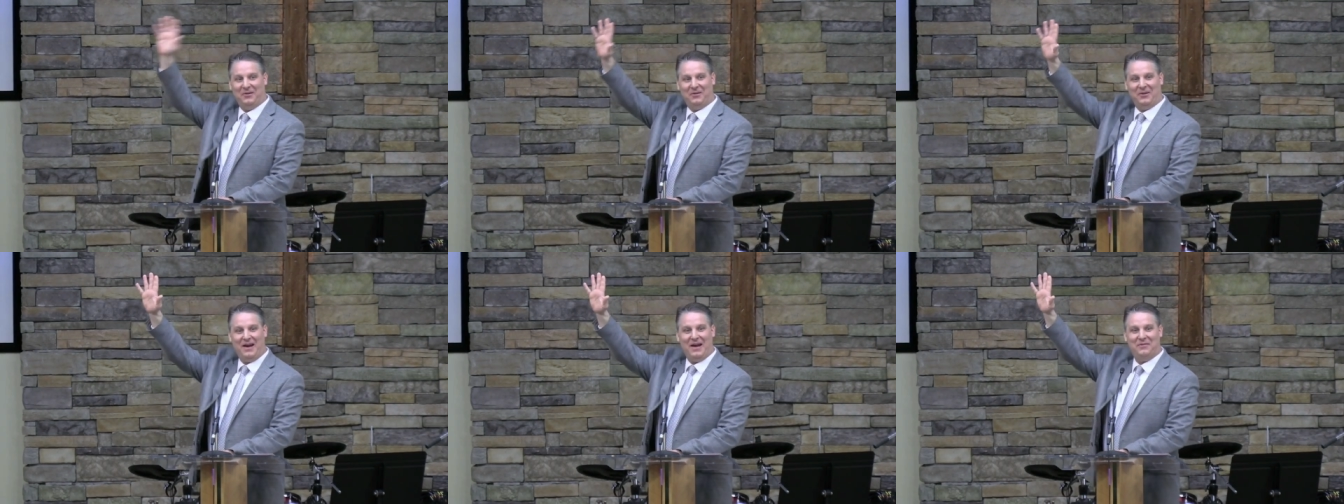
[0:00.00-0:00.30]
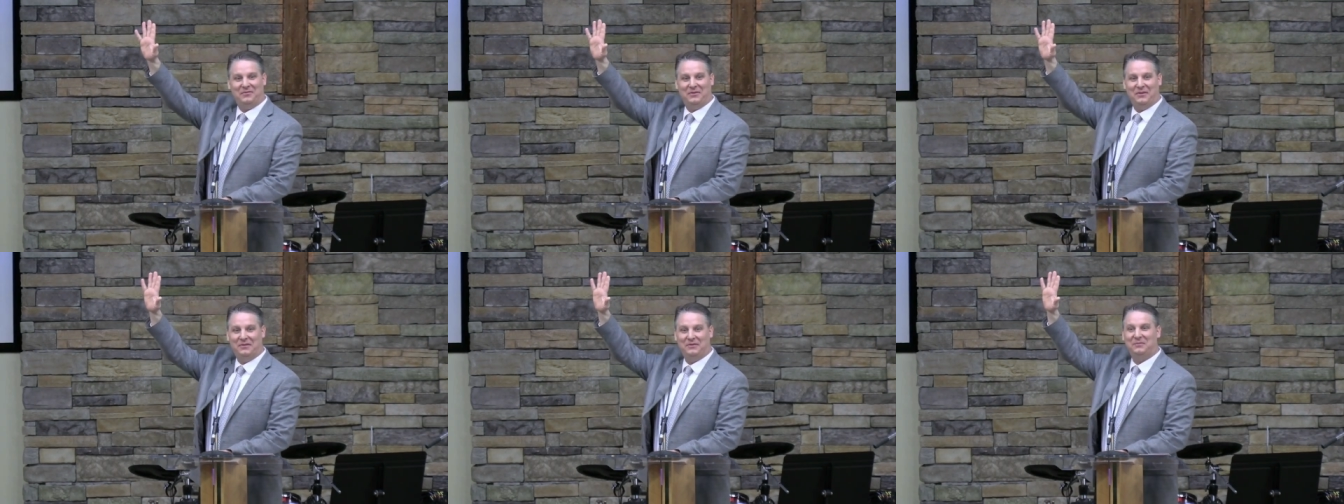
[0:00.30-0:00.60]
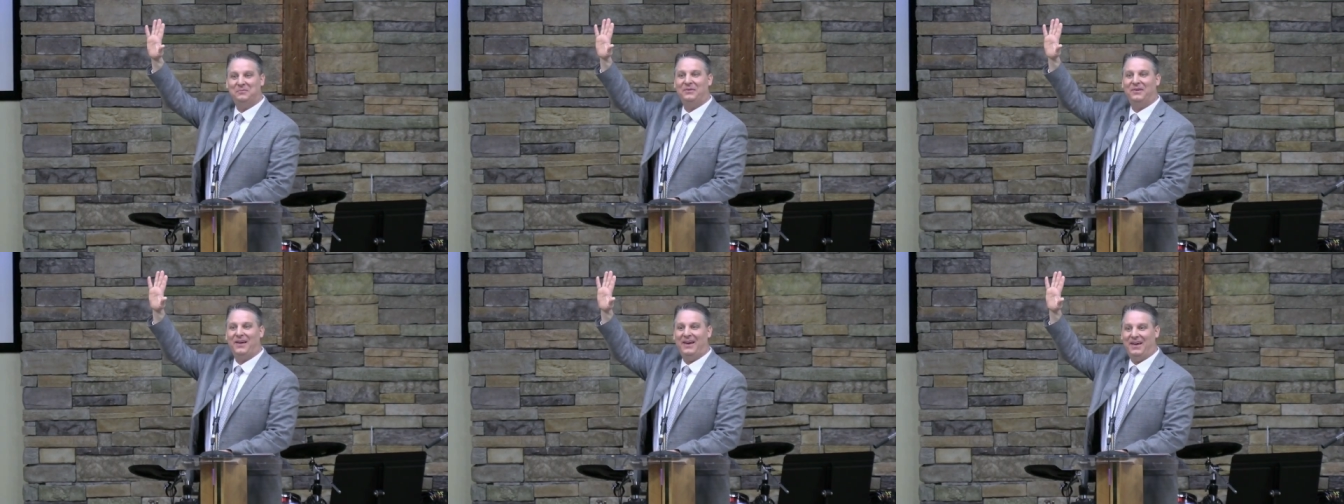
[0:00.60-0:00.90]
graph
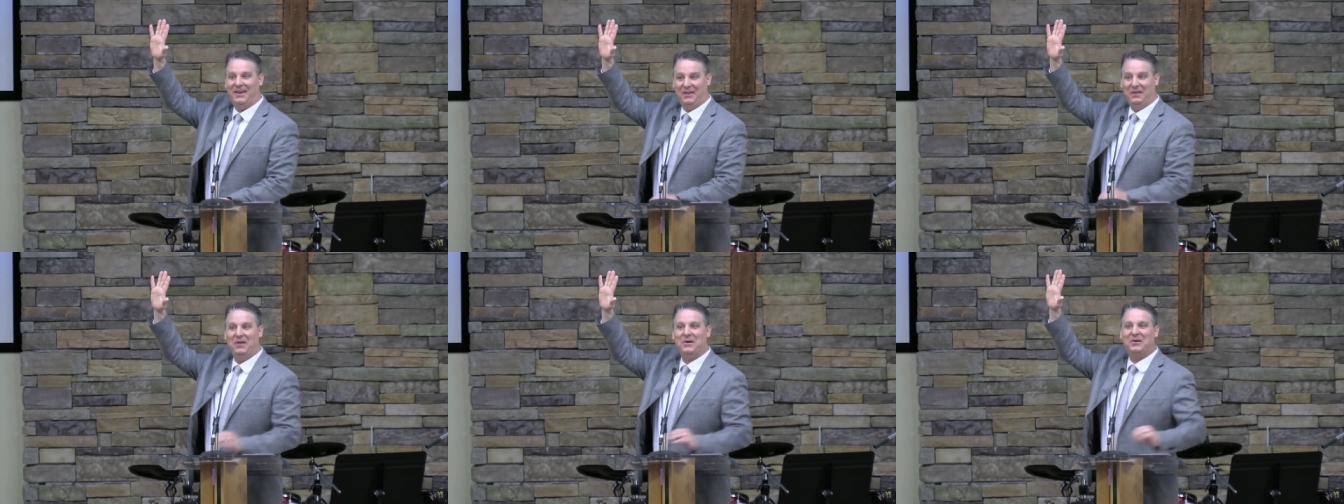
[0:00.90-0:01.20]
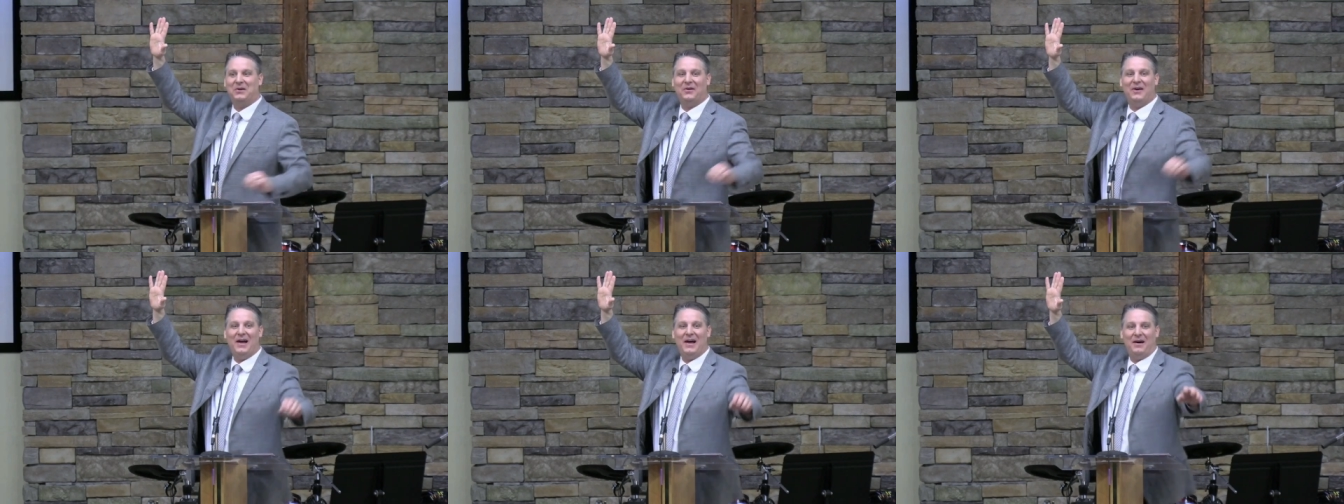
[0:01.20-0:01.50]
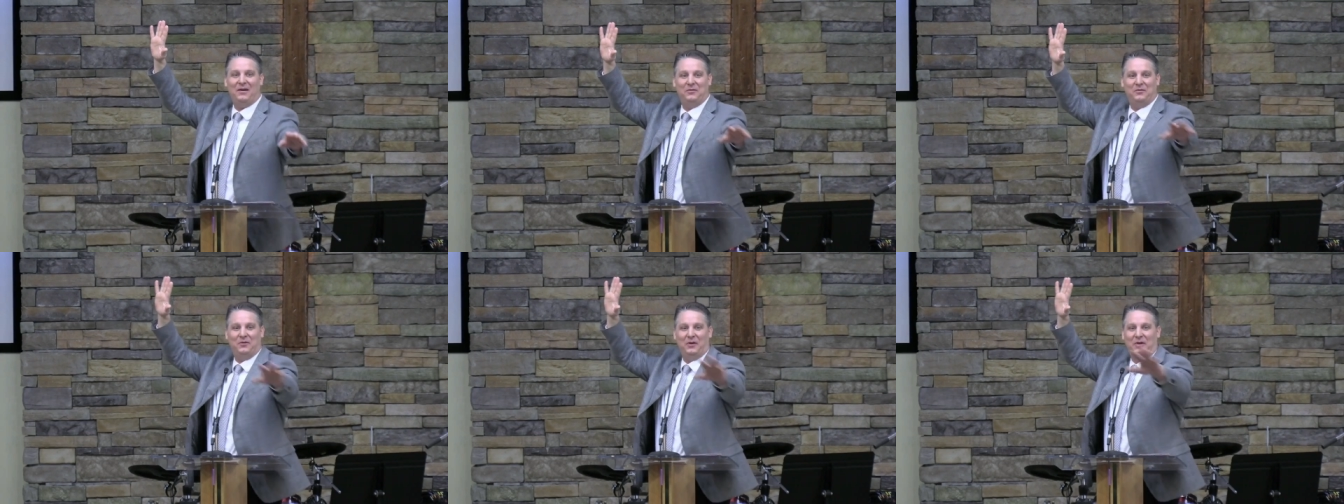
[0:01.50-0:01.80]
display? Look
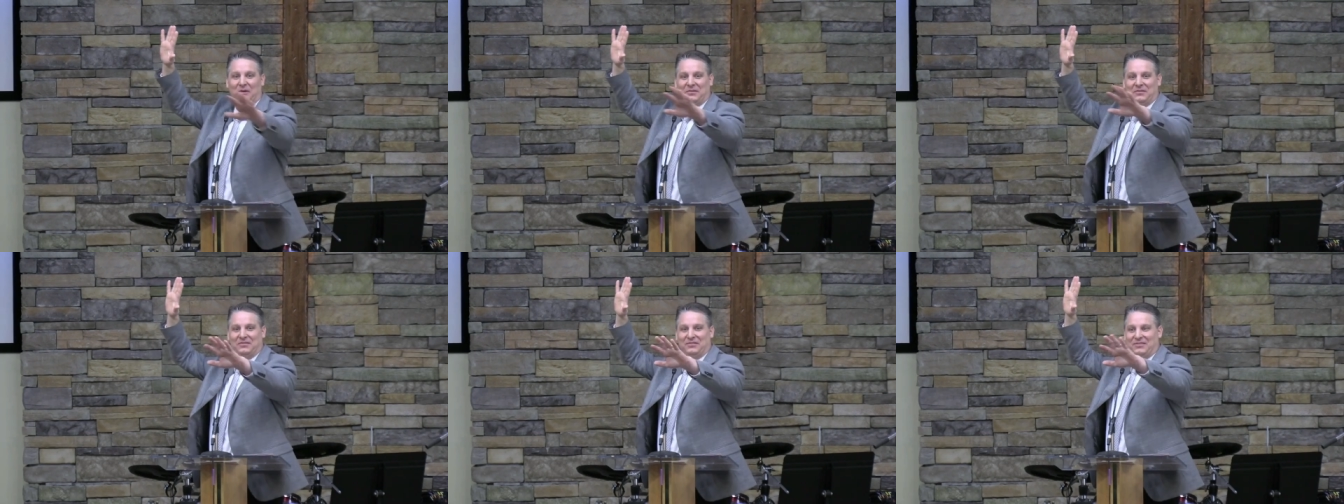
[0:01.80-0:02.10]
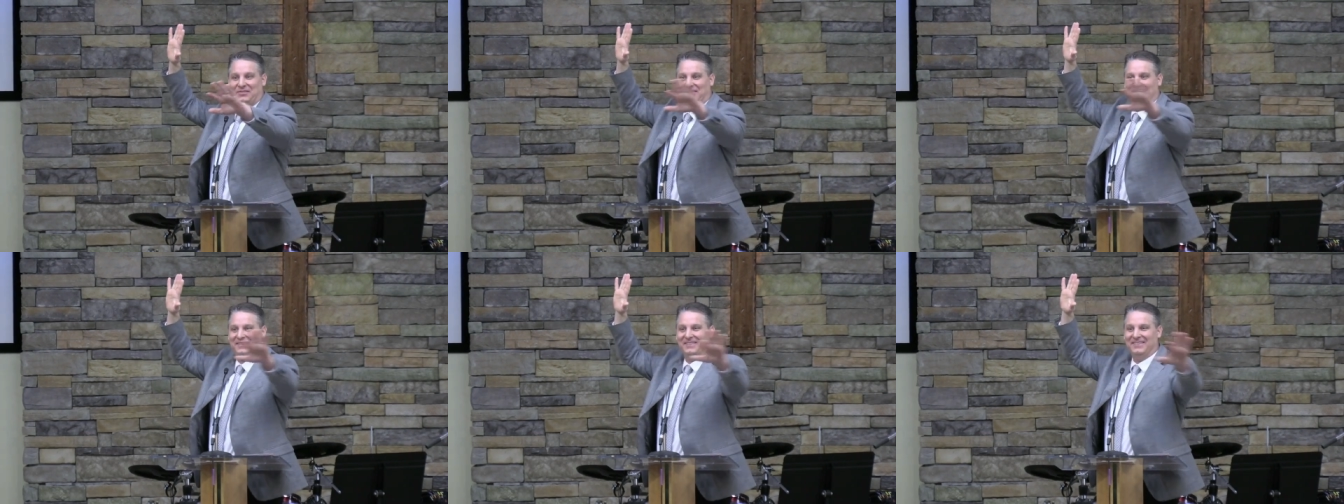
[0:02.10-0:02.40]
around, folks.